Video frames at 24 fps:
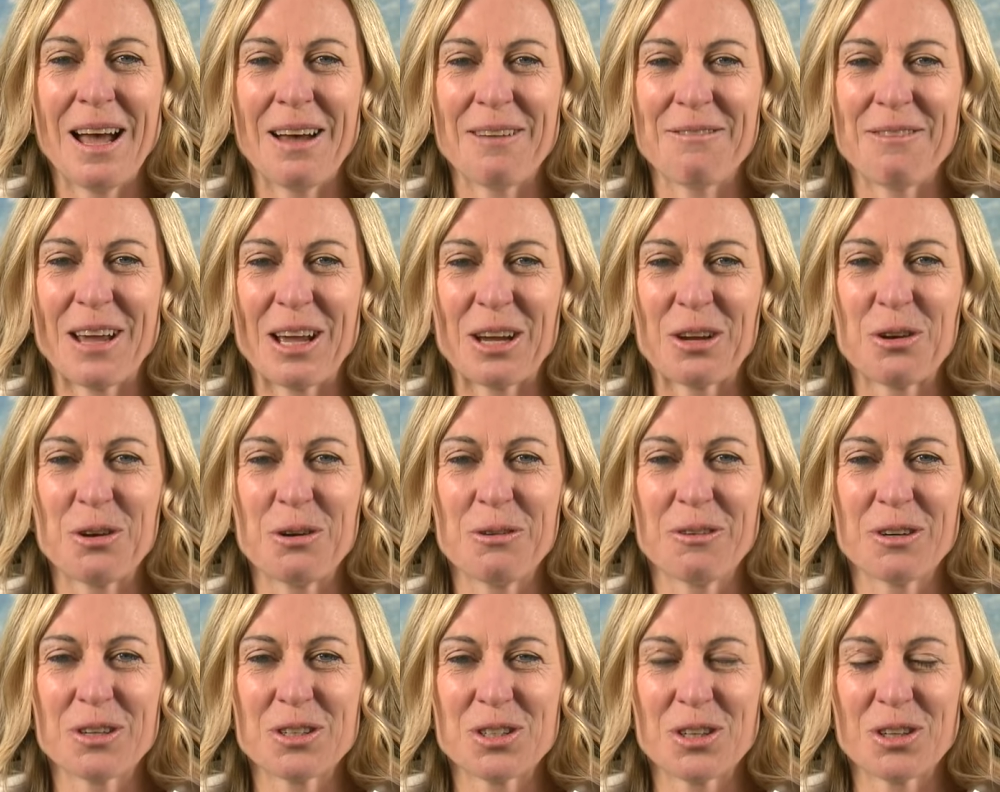
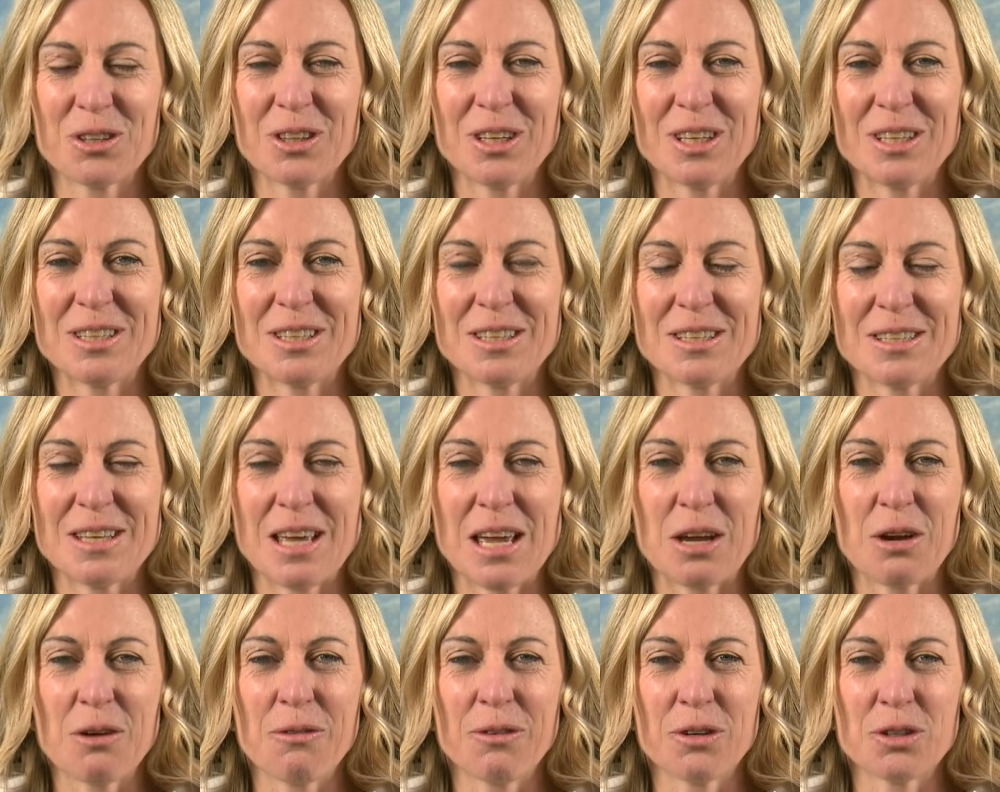Vancouver, certainly the
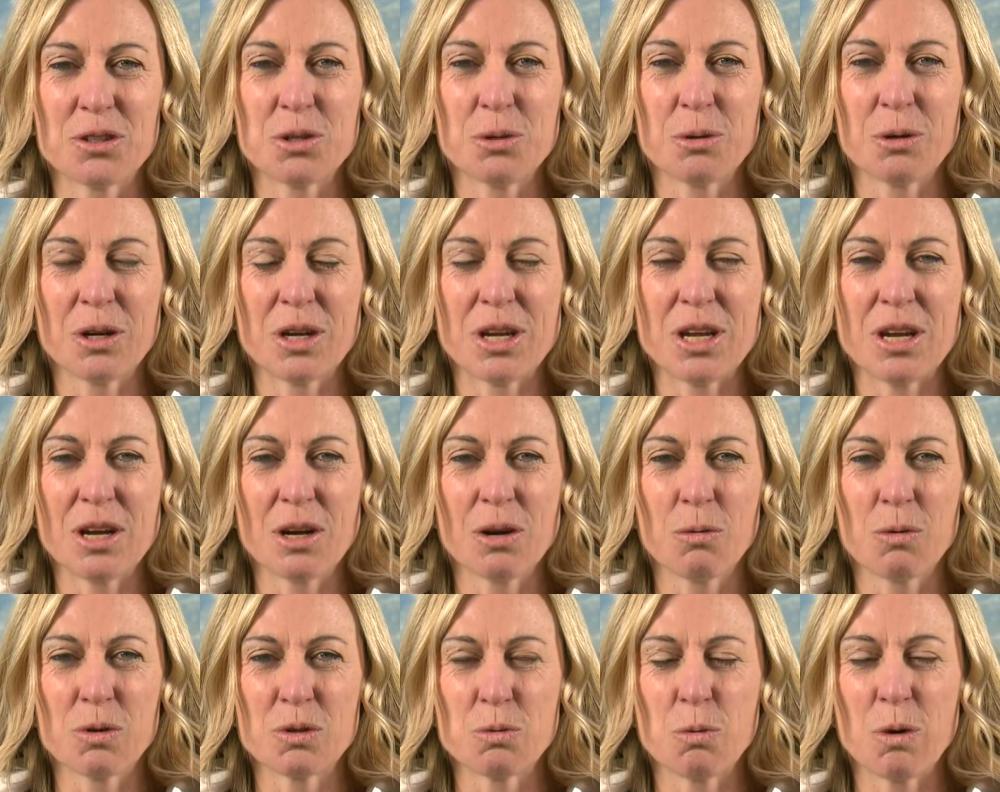takeover tour
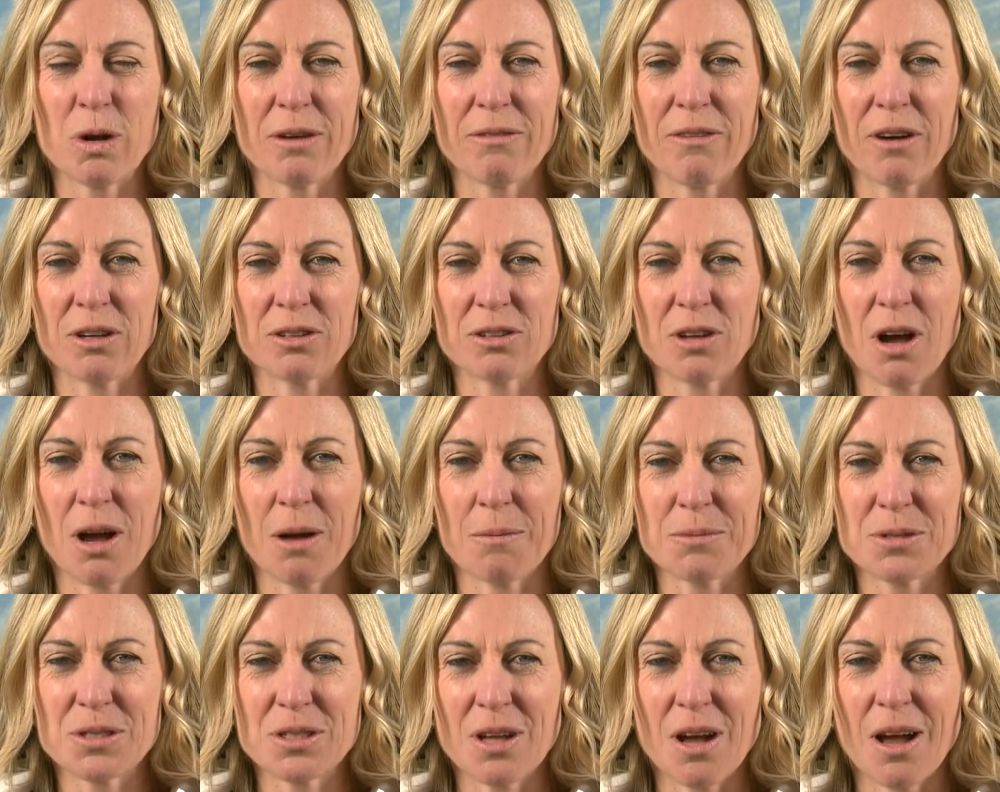here, was one of our
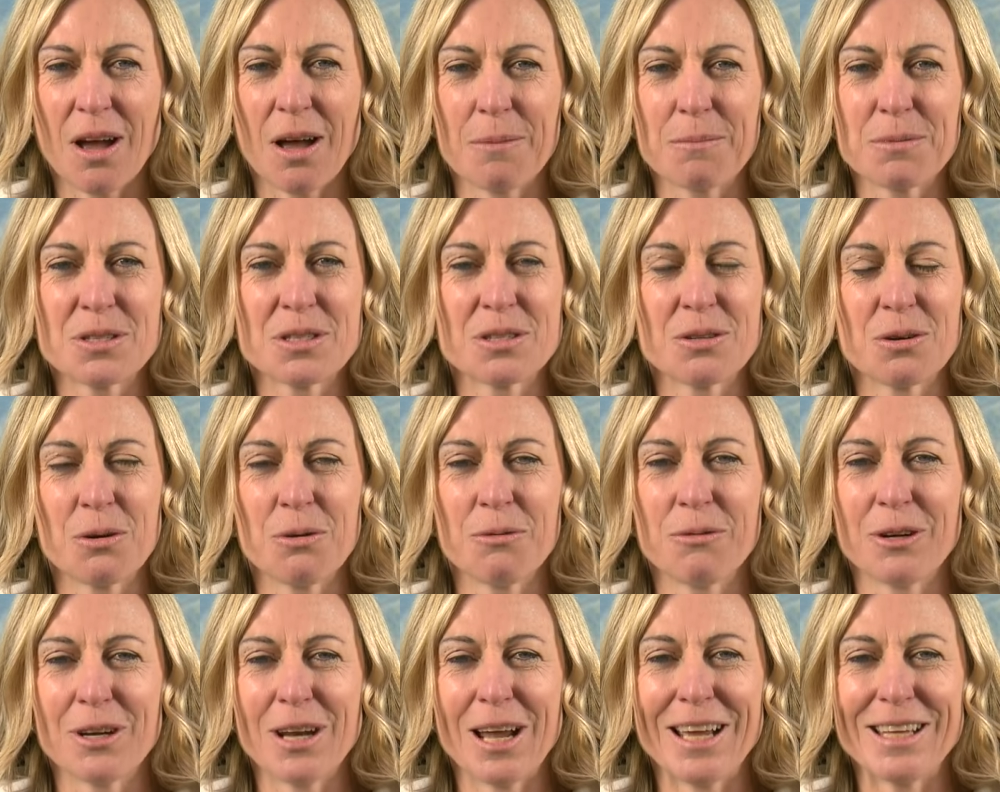top stops,
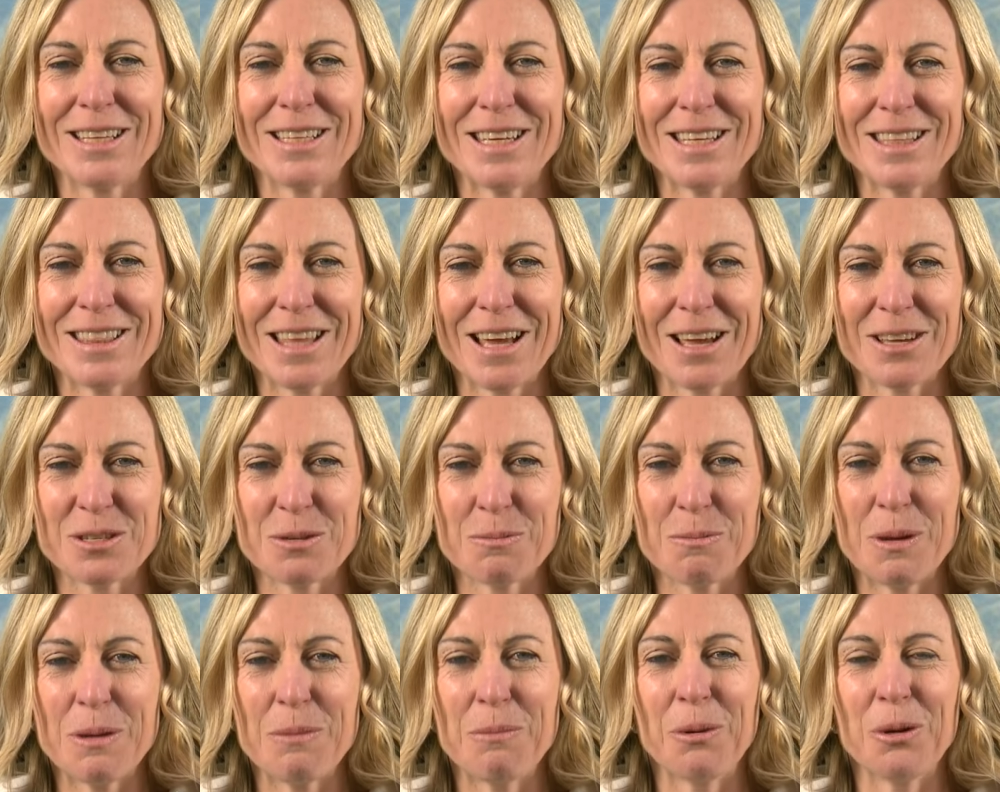over 19,000
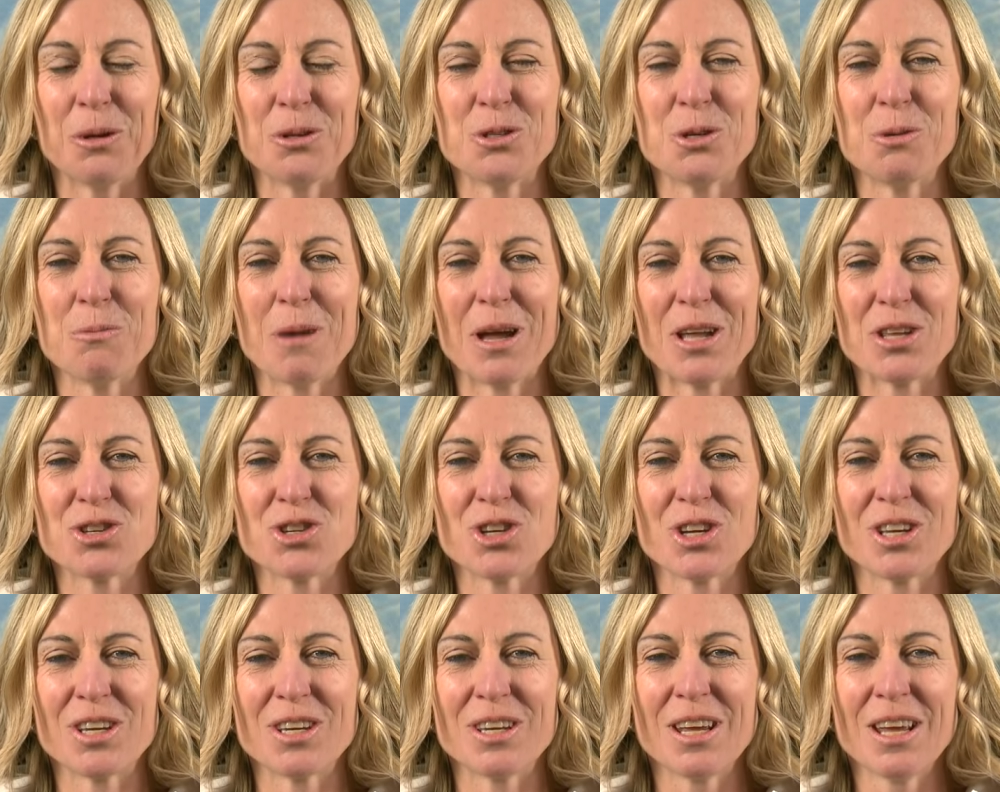people, as you
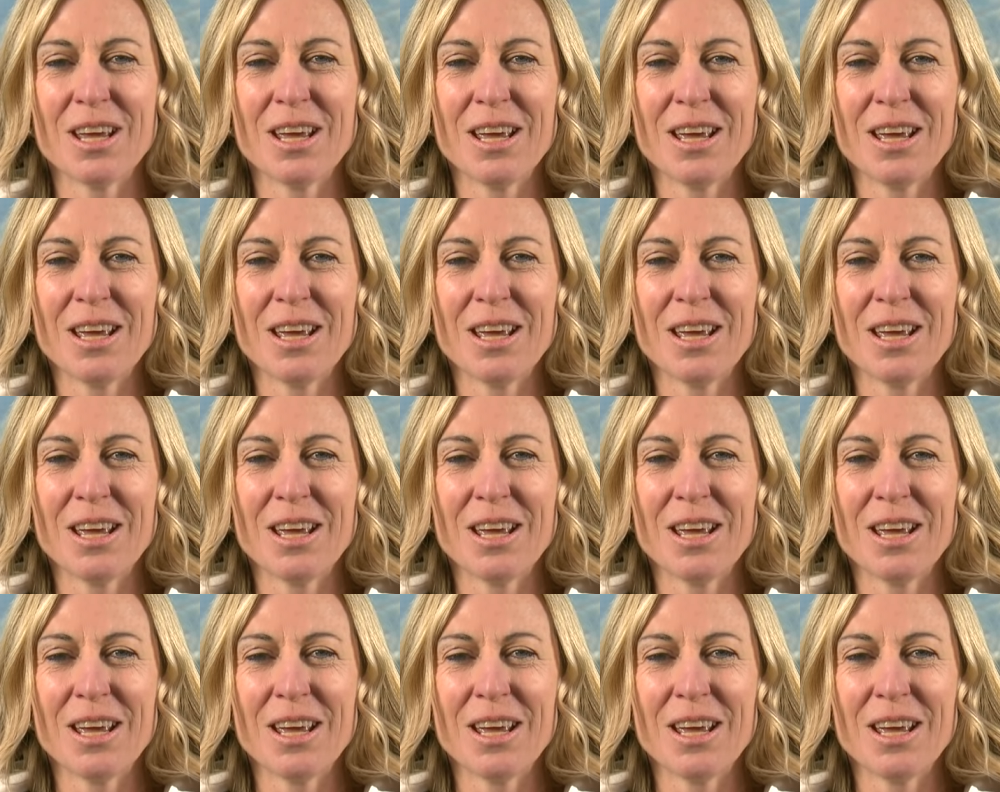mentioned.